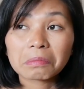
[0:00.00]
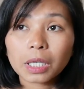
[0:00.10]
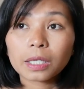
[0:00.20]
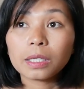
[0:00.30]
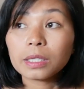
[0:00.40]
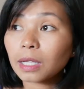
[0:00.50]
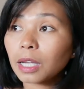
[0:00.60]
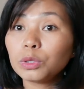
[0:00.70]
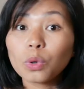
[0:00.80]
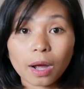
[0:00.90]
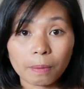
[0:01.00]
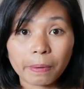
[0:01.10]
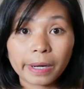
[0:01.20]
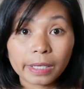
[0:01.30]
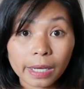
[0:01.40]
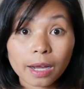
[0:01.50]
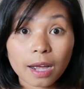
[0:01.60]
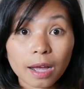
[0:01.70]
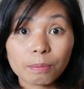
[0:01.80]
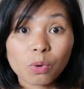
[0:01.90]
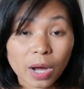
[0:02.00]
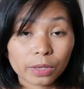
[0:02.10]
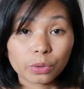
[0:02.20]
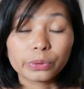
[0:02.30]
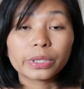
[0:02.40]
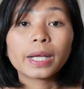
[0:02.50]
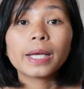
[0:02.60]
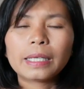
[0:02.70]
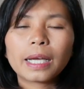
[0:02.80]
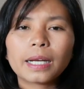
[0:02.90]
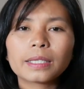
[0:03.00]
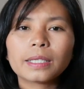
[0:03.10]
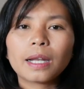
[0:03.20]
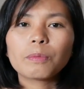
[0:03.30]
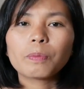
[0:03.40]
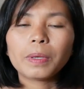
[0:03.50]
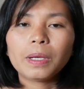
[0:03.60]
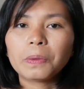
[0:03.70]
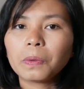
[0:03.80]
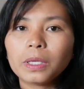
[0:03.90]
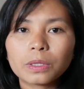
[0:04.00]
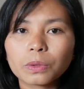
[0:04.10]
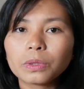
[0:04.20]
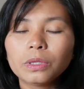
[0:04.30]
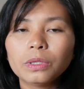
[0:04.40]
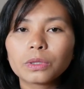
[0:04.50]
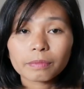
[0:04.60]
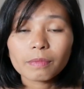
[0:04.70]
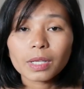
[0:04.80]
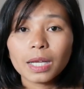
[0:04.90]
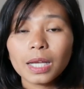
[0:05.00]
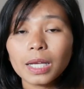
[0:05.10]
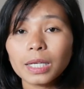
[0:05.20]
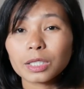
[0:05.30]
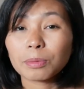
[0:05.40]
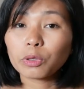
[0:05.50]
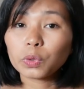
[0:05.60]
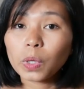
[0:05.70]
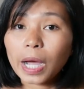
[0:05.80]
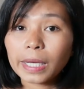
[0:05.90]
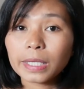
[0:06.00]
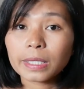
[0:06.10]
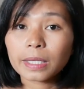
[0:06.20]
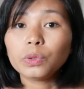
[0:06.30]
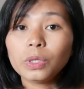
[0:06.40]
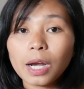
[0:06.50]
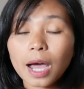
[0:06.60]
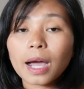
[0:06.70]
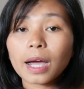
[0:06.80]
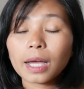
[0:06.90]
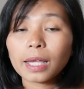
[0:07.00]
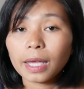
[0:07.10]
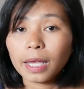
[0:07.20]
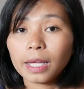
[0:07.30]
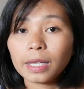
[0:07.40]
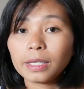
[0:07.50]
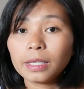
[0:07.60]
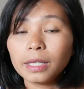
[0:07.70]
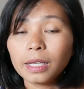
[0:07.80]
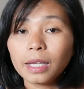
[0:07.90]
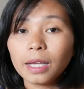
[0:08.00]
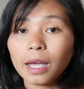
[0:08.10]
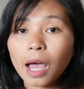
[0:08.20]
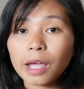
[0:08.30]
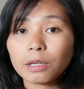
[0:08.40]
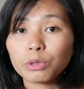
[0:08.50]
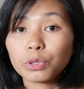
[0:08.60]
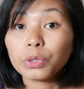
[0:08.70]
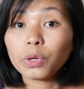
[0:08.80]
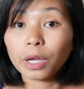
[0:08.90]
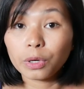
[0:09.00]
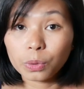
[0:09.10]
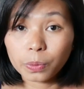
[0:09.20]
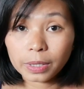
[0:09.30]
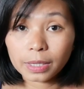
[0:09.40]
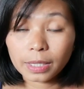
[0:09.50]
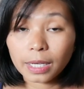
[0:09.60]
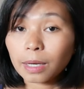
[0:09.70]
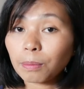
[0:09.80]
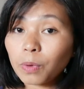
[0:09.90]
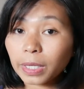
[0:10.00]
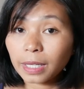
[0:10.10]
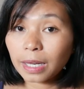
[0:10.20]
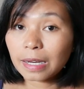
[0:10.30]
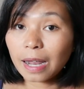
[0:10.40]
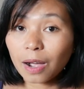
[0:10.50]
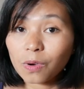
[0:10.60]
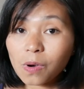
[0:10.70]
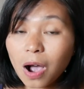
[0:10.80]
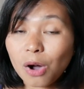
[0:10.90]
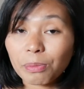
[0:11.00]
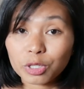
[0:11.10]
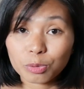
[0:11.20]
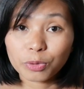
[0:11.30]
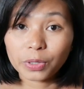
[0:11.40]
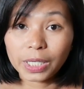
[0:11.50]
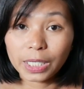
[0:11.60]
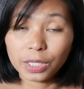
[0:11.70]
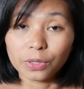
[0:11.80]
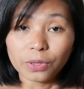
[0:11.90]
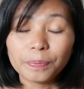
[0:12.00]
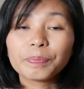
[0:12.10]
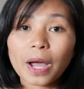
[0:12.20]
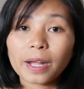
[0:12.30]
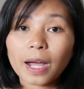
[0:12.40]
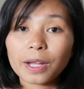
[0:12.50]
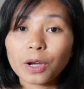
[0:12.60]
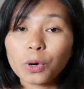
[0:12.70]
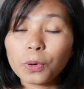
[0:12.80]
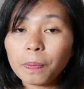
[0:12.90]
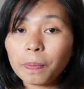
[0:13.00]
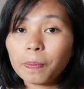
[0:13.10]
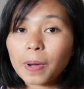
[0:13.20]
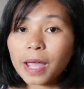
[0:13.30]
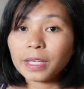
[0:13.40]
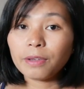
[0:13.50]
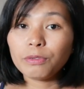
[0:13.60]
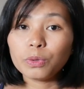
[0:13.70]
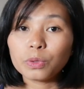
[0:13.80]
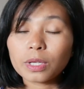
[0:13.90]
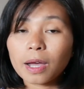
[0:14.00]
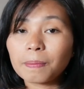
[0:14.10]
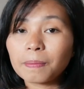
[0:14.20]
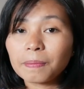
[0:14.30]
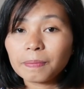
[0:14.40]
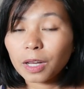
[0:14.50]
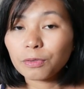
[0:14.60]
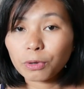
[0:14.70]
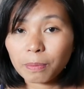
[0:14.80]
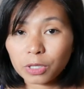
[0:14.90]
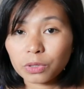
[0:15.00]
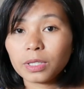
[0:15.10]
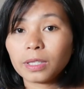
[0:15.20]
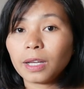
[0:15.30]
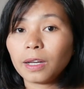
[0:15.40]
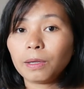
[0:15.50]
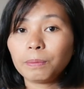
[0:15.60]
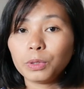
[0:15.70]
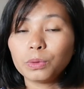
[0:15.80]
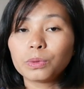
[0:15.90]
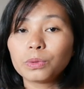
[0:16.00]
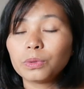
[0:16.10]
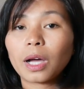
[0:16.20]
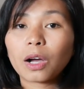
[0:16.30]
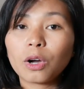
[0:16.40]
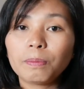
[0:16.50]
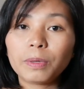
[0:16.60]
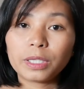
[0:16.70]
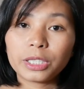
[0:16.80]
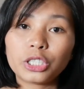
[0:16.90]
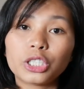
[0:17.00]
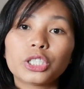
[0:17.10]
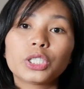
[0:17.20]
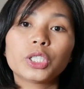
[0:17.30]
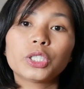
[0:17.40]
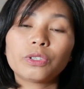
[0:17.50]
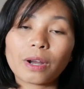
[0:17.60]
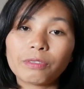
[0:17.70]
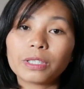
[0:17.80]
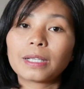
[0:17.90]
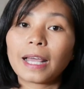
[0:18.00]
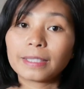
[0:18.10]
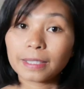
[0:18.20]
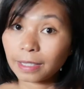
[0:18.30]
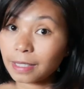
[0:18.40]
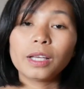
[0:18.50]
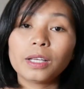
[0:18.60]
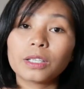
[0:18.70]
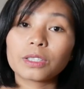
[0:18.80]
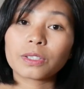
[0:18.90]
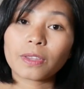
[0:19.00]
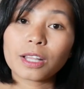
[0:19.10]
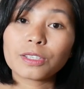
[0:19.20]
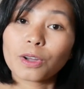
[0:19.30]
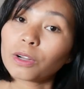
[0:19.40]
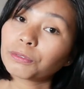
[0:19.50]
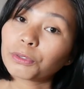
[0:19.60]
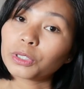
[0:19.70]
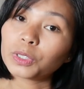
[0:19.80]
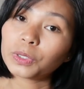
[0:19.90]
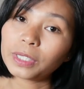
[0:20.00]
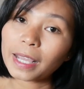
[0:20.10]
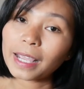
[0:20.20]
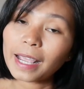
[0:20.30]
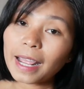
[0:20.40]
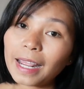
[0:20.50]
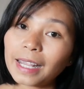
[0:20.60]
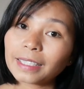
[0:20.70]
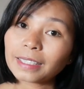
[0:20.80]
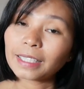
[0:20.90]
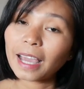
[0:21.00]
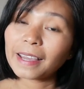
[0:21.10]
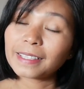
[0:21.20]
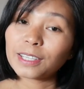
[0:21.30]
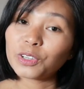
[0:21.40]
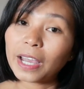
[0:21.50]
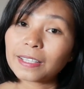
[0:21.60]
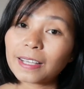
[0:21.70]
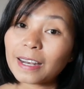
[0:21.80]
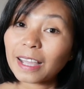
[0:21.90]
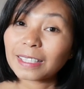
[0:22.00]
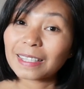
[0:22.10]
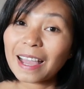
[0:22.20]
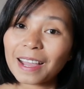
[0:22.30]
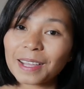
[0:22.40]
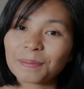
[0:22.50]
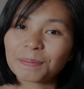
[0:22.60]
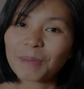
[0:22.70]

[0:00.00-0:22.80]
at least na iduha ka parking ka nga buhaton, di kay na sila mo pili og lisod. So, mauto guys, good luck and I am sure you can do it. Kaya nabuhat gani na ako, how much more ninyo. I hope I gave you some information that can help you accomplish driver's license. So that's all for today. And I see you guys the next time.